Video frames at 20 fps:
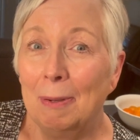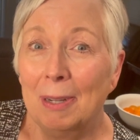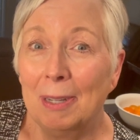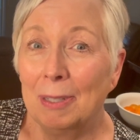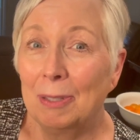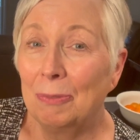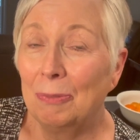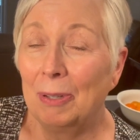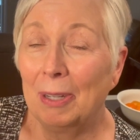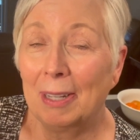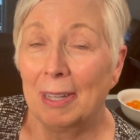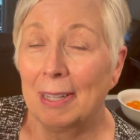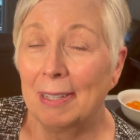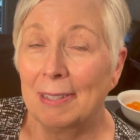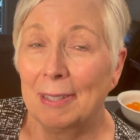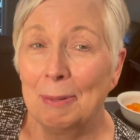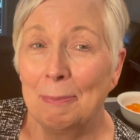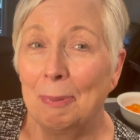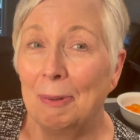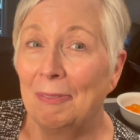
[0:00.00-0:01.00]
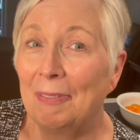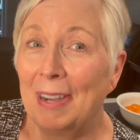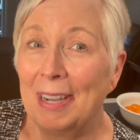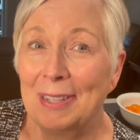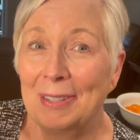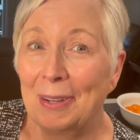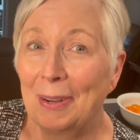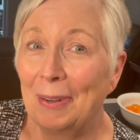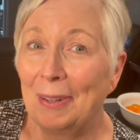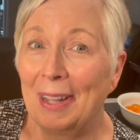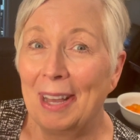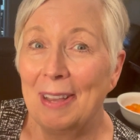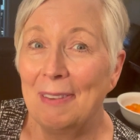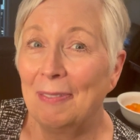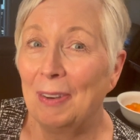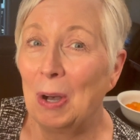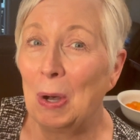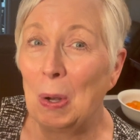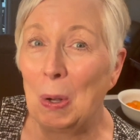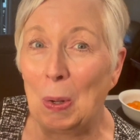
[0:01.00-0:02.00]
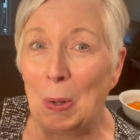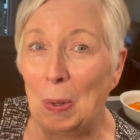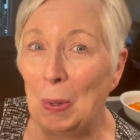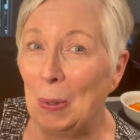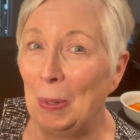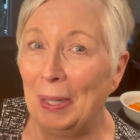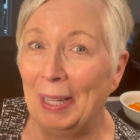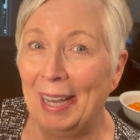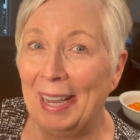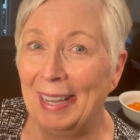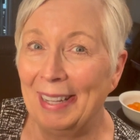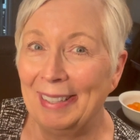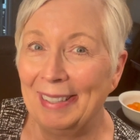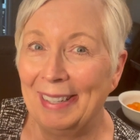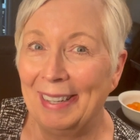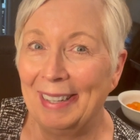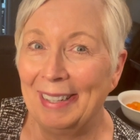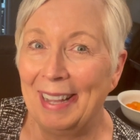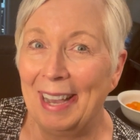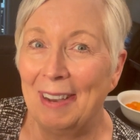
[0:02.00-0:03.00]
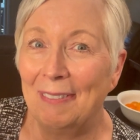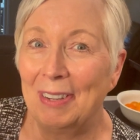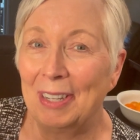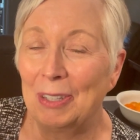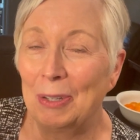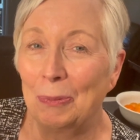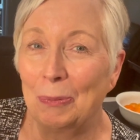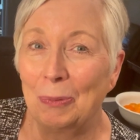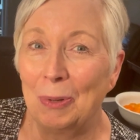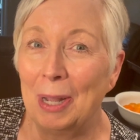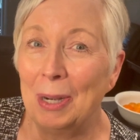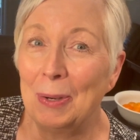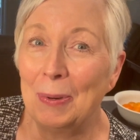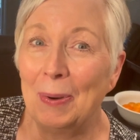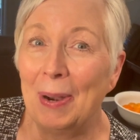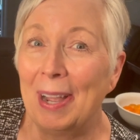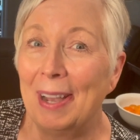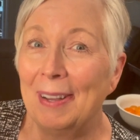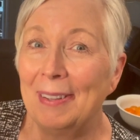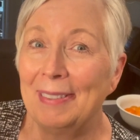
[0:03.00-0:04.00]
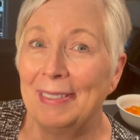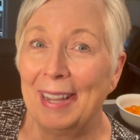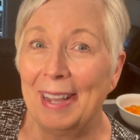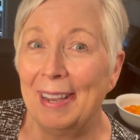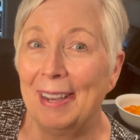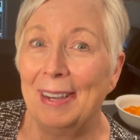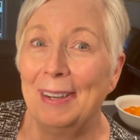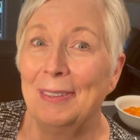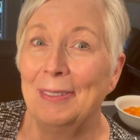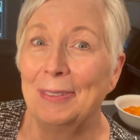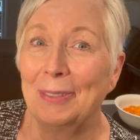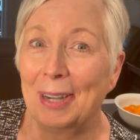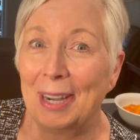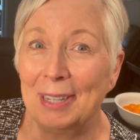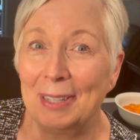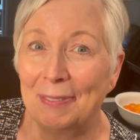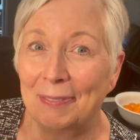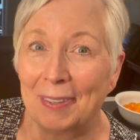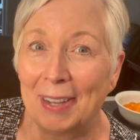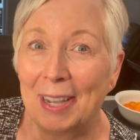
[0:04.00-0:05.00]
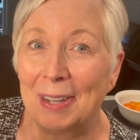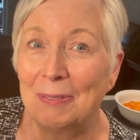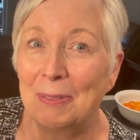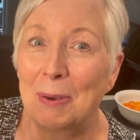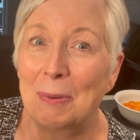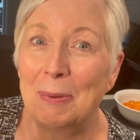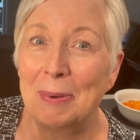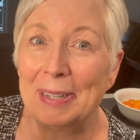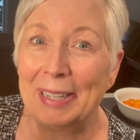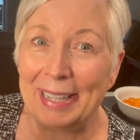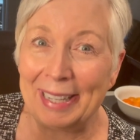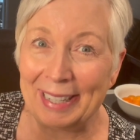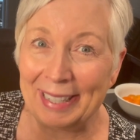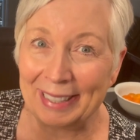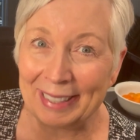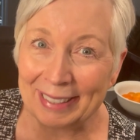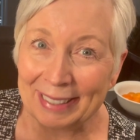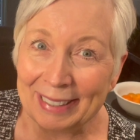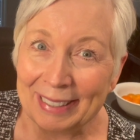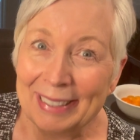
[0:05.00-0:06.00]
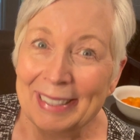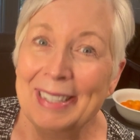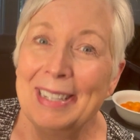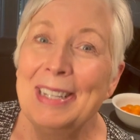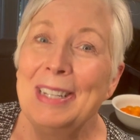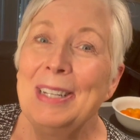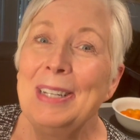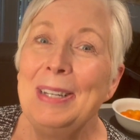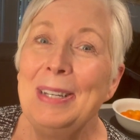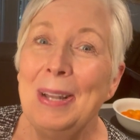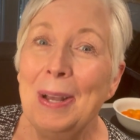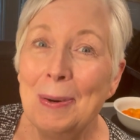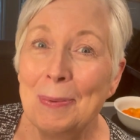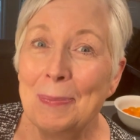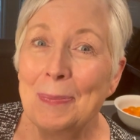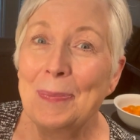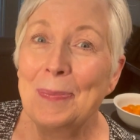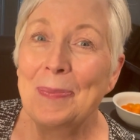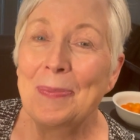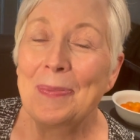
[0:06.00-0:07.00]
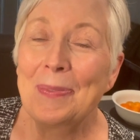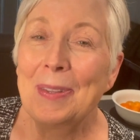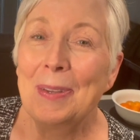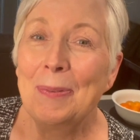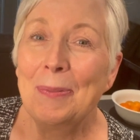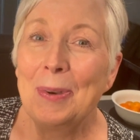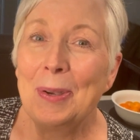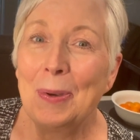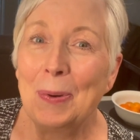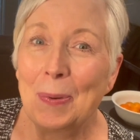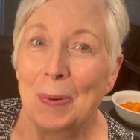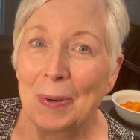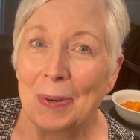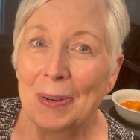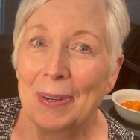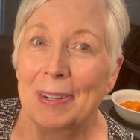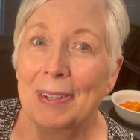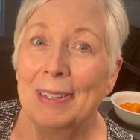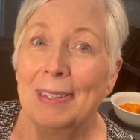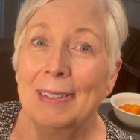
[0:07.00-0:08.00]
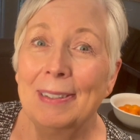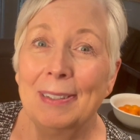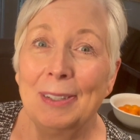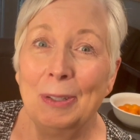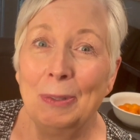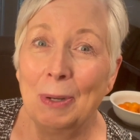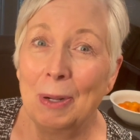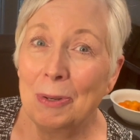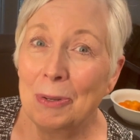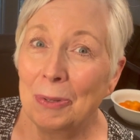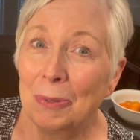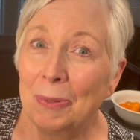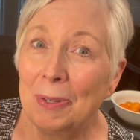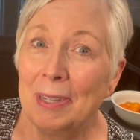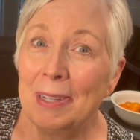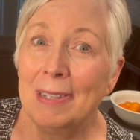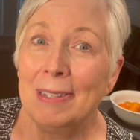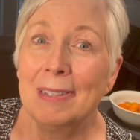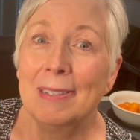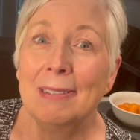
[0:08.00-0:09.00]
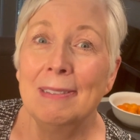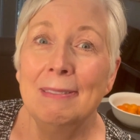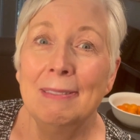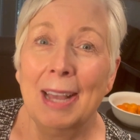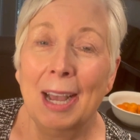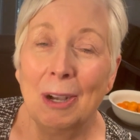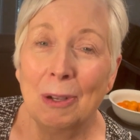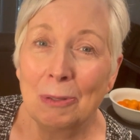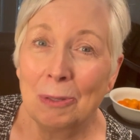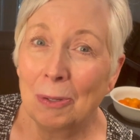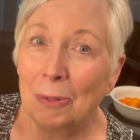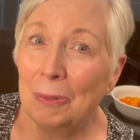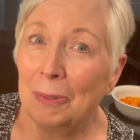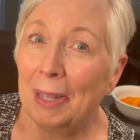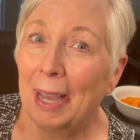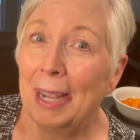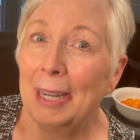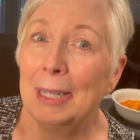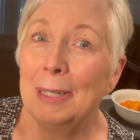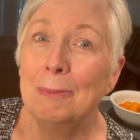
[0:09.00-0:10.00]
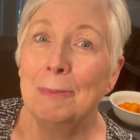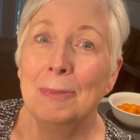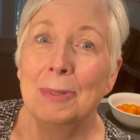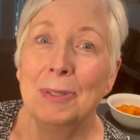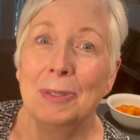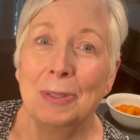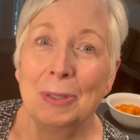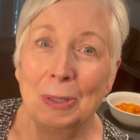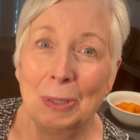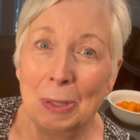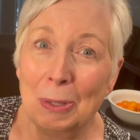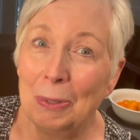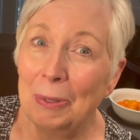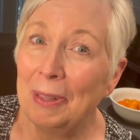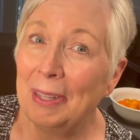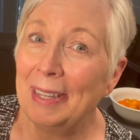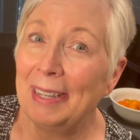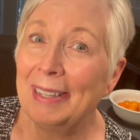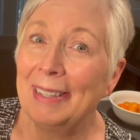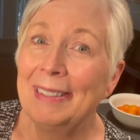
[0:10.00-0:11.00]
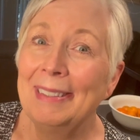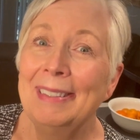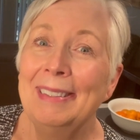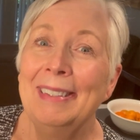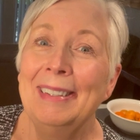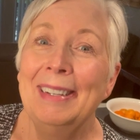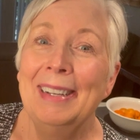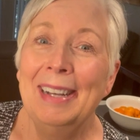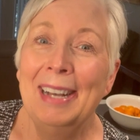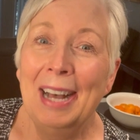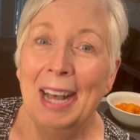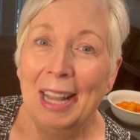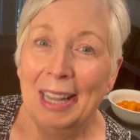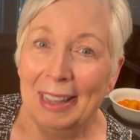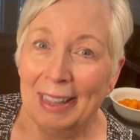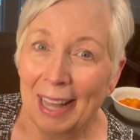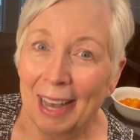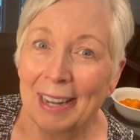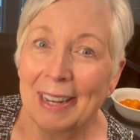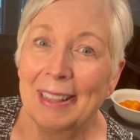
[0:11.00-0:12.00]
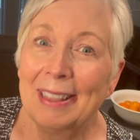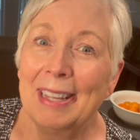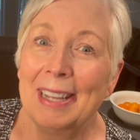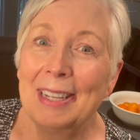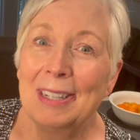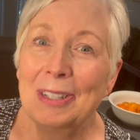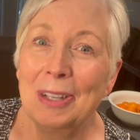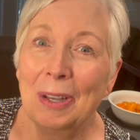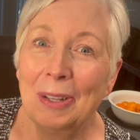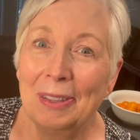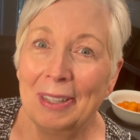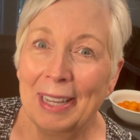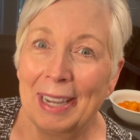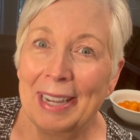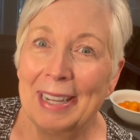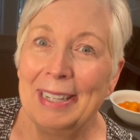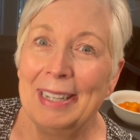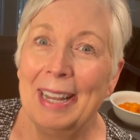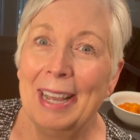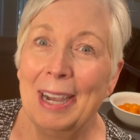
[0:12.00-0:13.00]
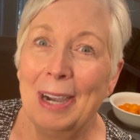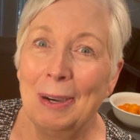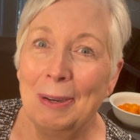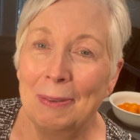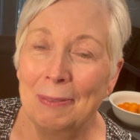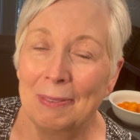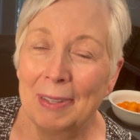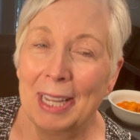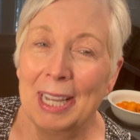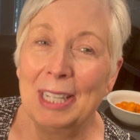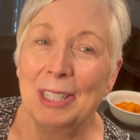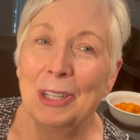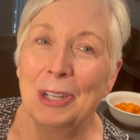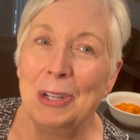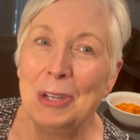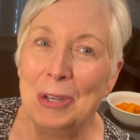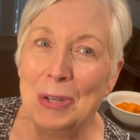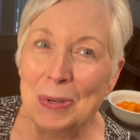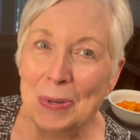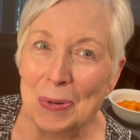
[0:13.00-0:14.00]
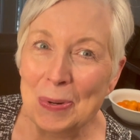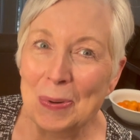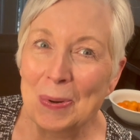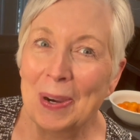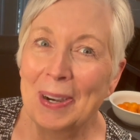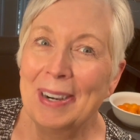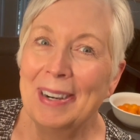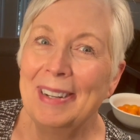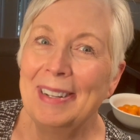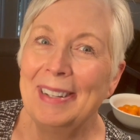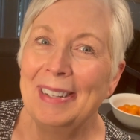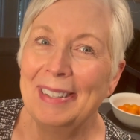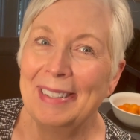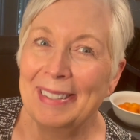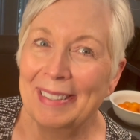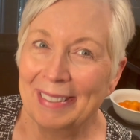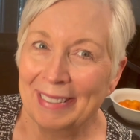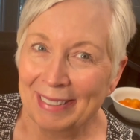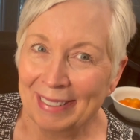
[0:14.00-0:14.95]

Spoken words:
it's really simplifies our life a whole lot, not having to run around town trying to find what we need. Nope, we order groceries, household items, clothing, a lot of things online now. It's a new world,